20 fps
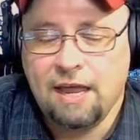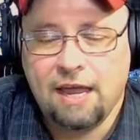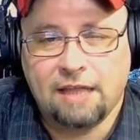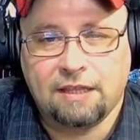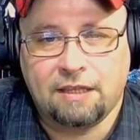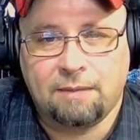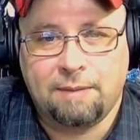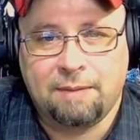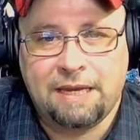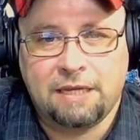had
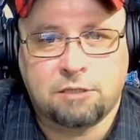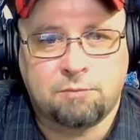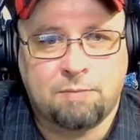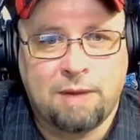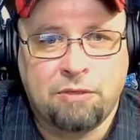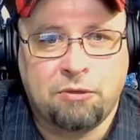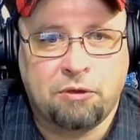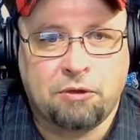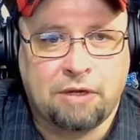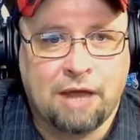the means,
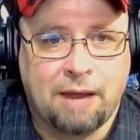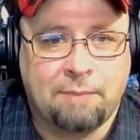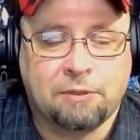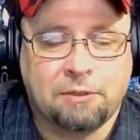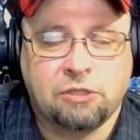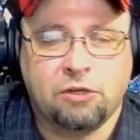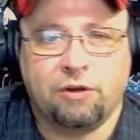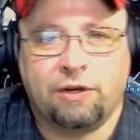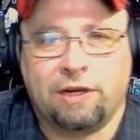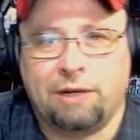method, and
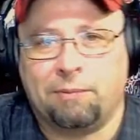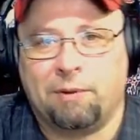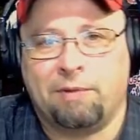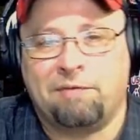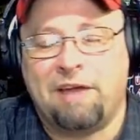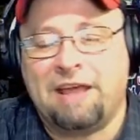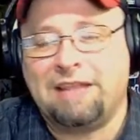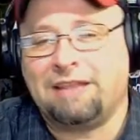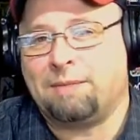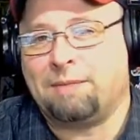opportunity to
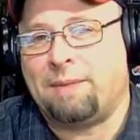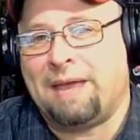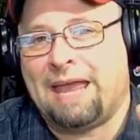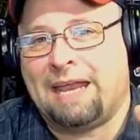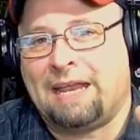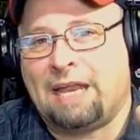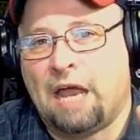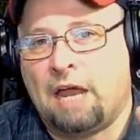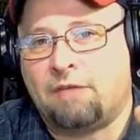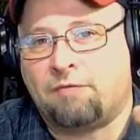prevent the
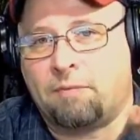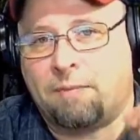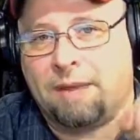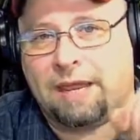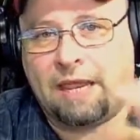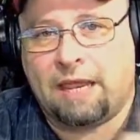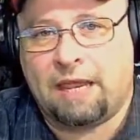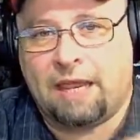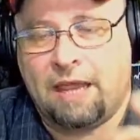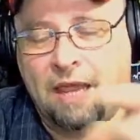bad guy from
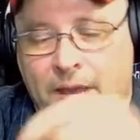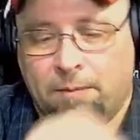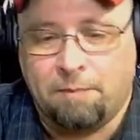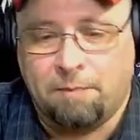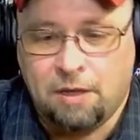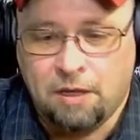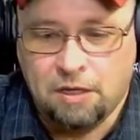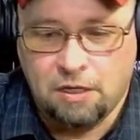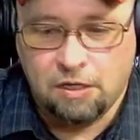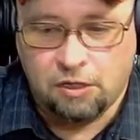making him
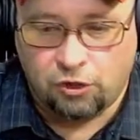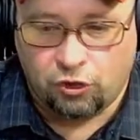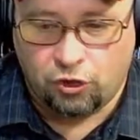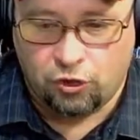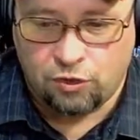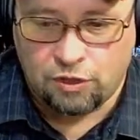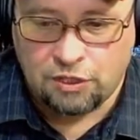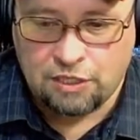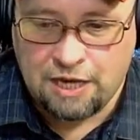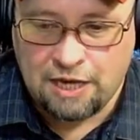
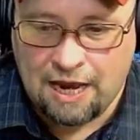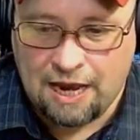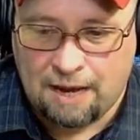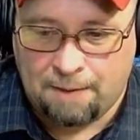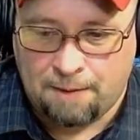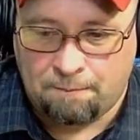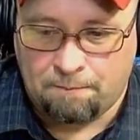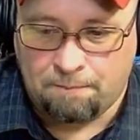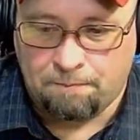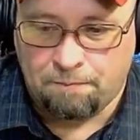do the
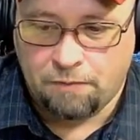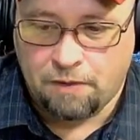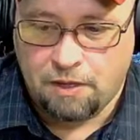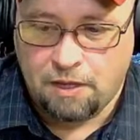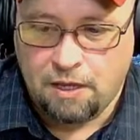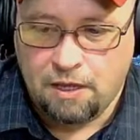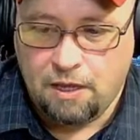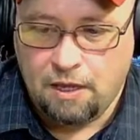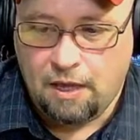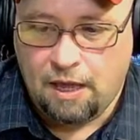same.
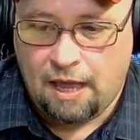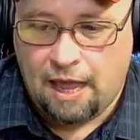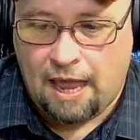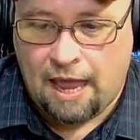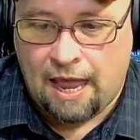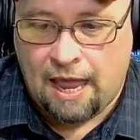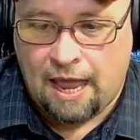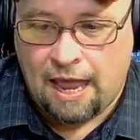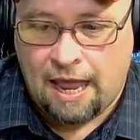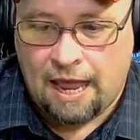
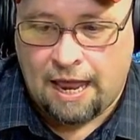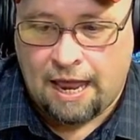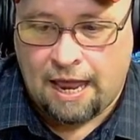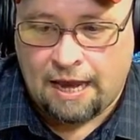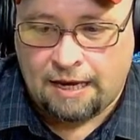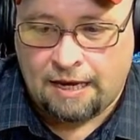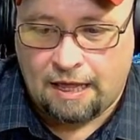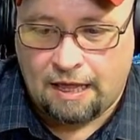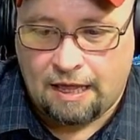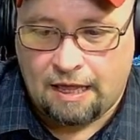
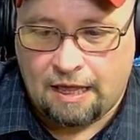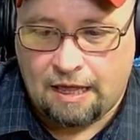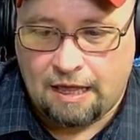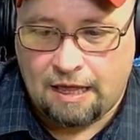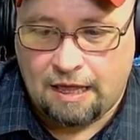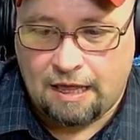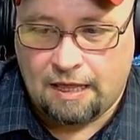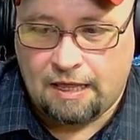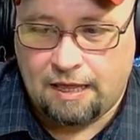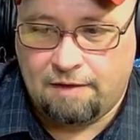And
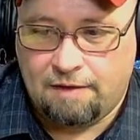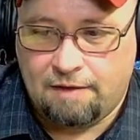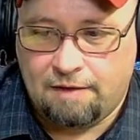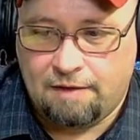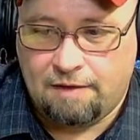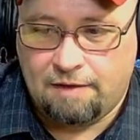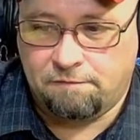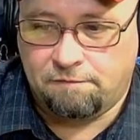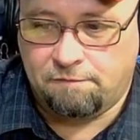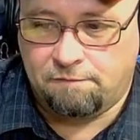
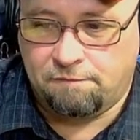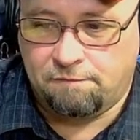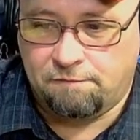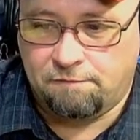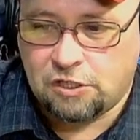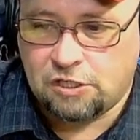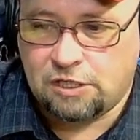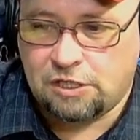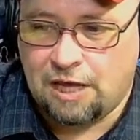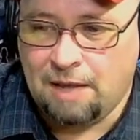
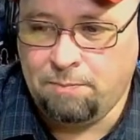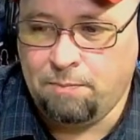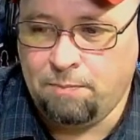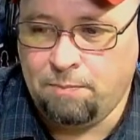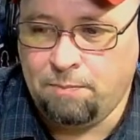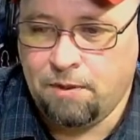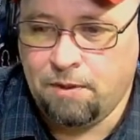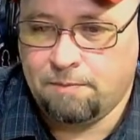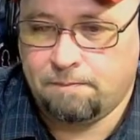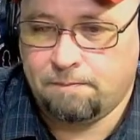first up
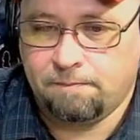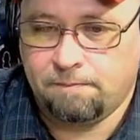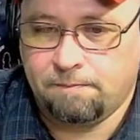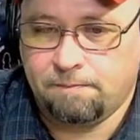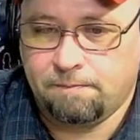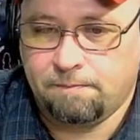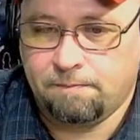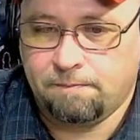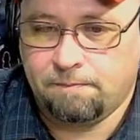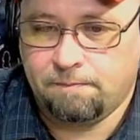
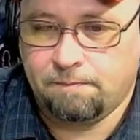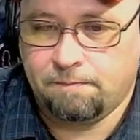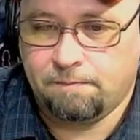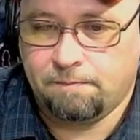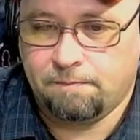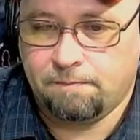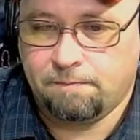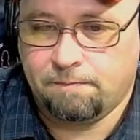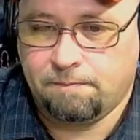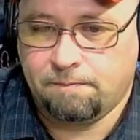
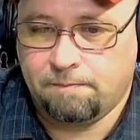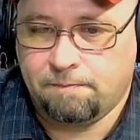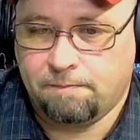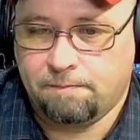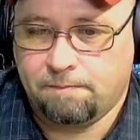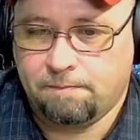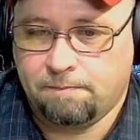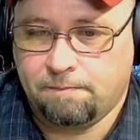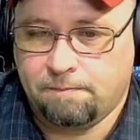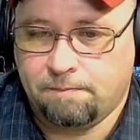is this
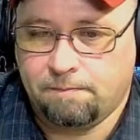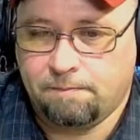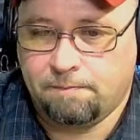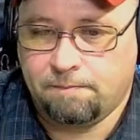piece from